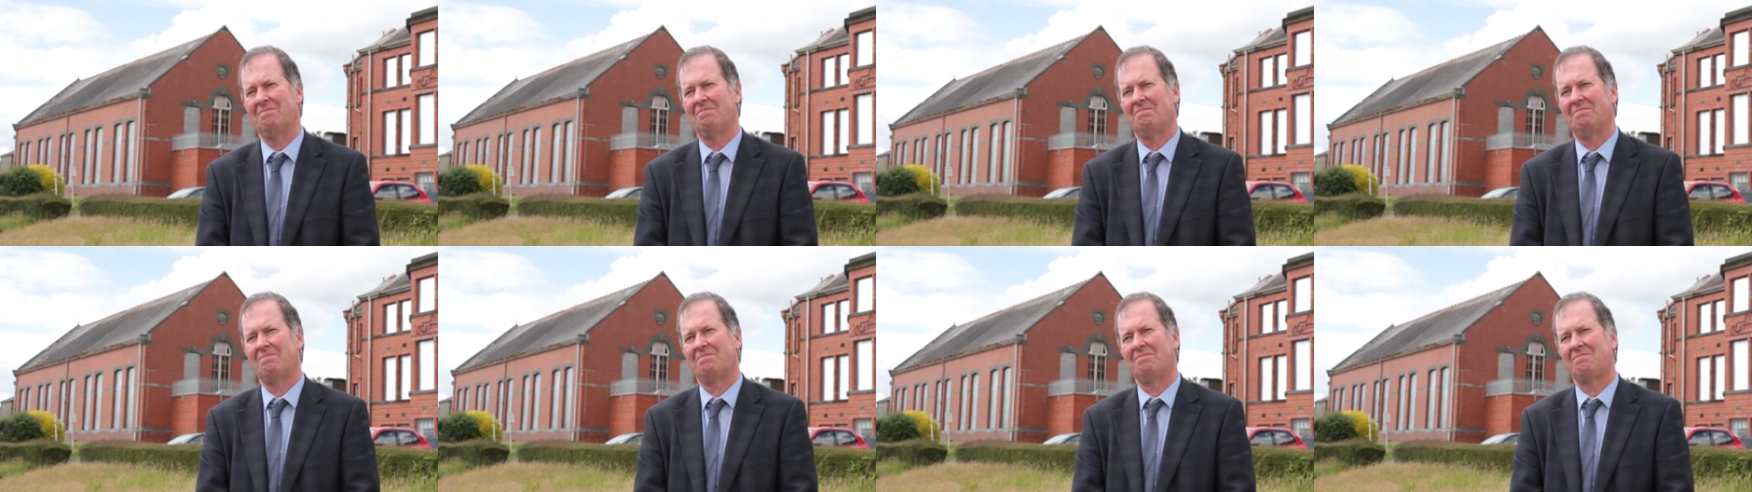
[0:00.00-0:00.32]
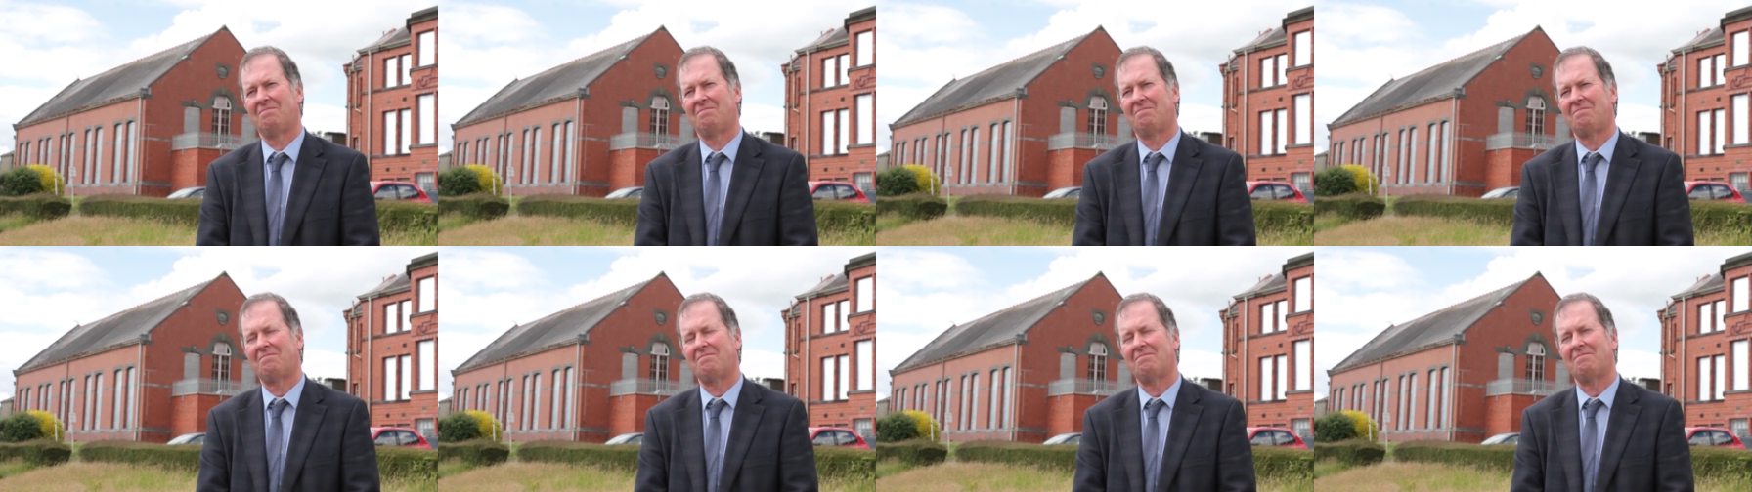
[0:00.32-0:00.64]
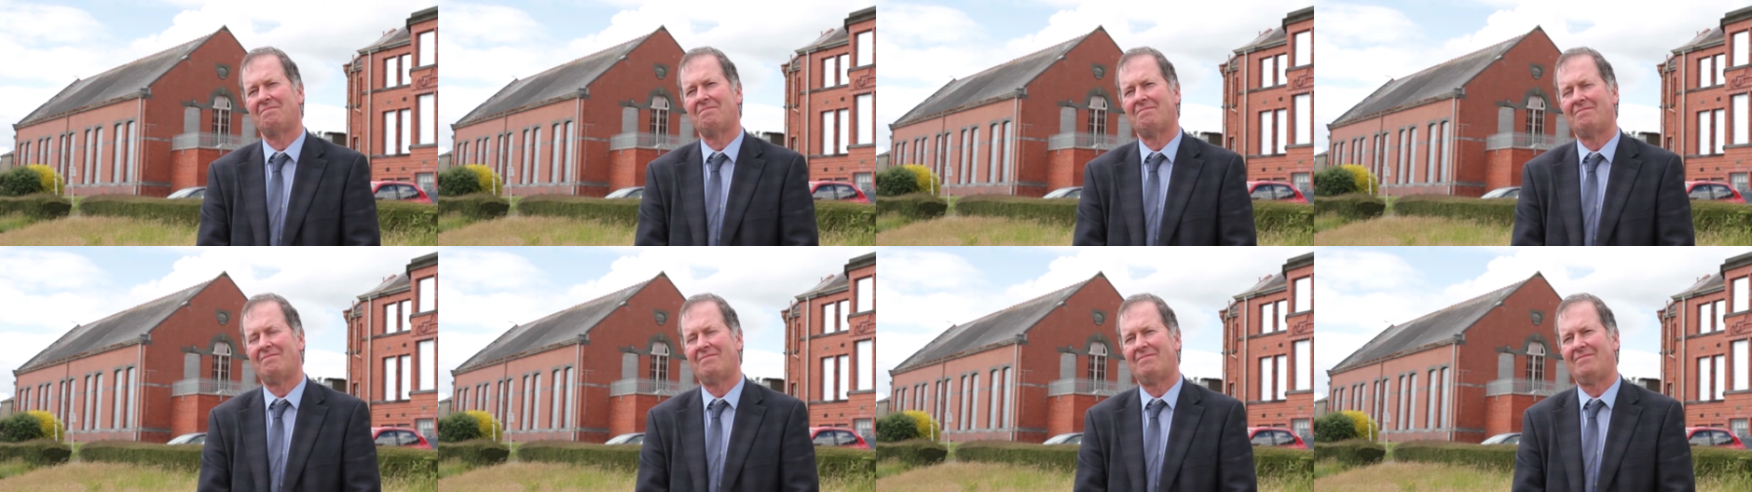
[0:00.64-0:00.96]
And,
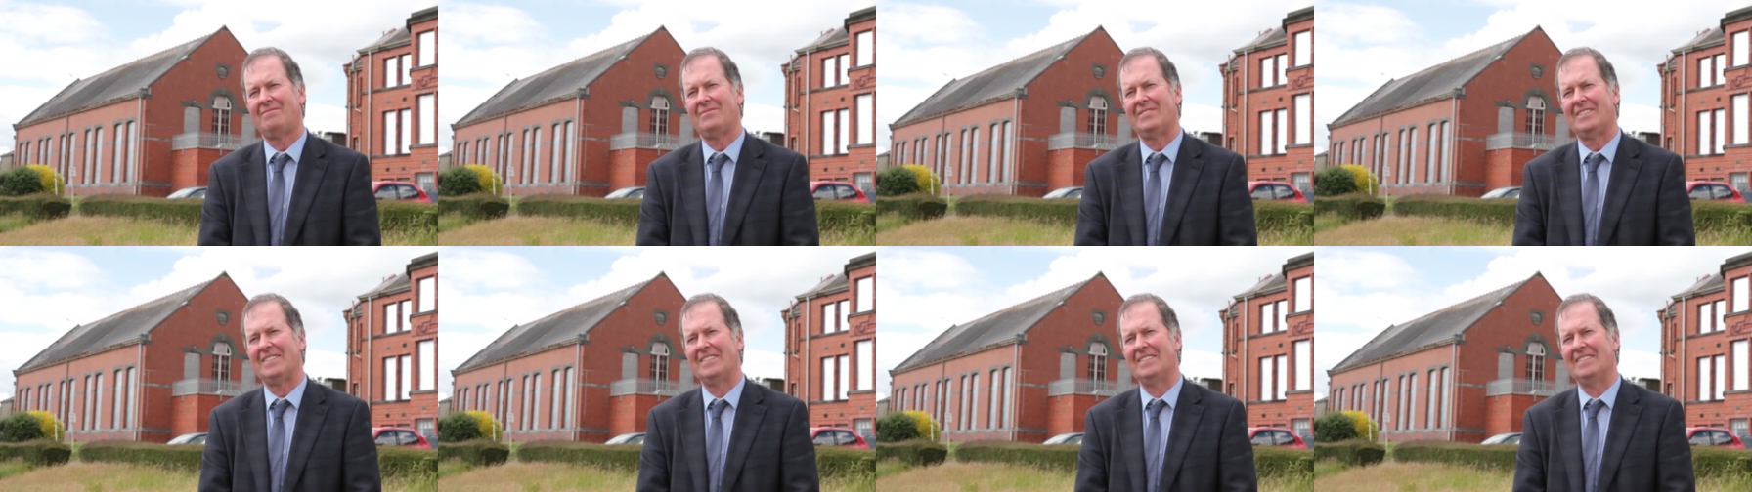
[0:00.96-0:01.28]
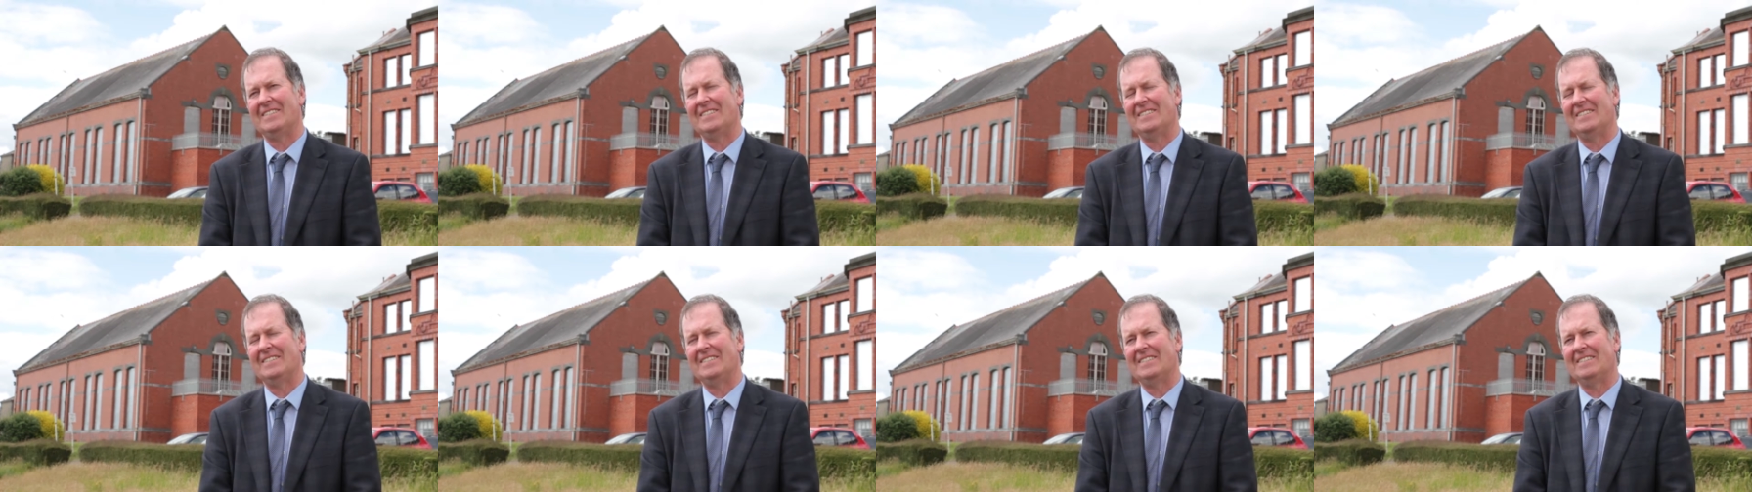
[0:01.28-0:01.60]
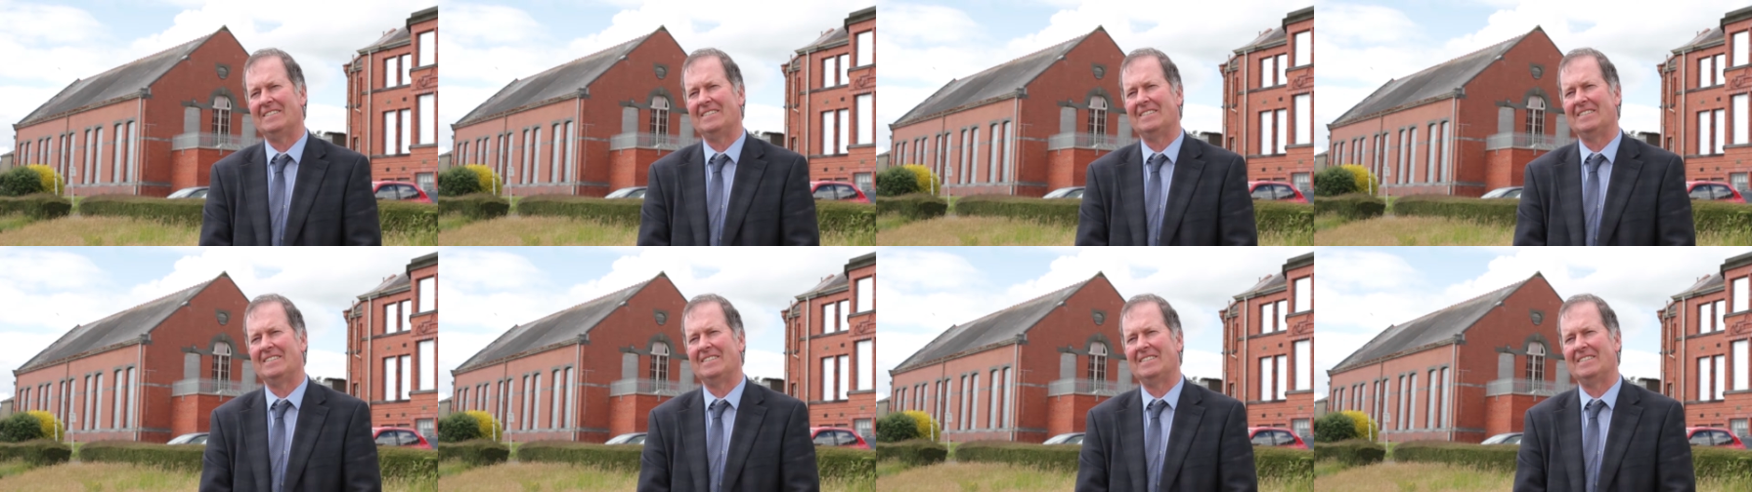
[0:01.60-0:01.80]
uh,